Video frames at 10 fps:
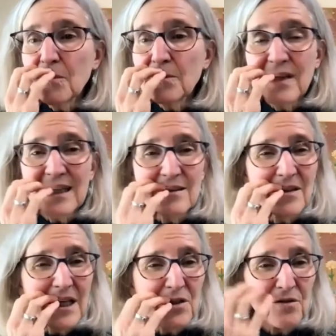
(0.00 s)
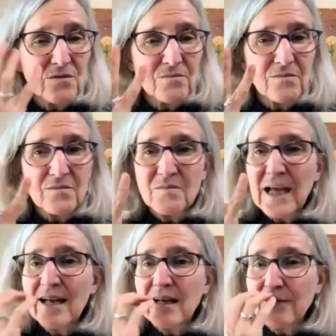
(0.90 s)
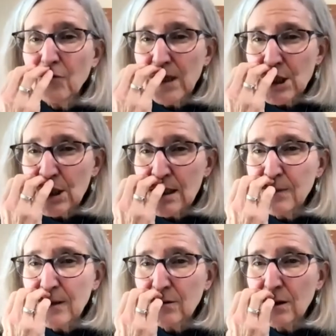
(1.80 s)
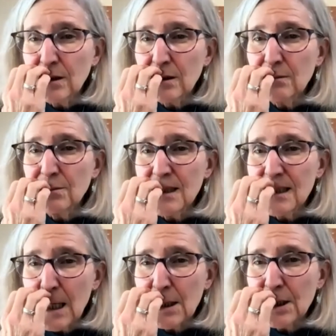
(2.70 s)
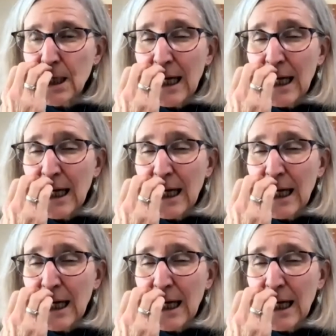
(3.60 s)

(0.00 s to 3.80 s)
that you have questions about the massage.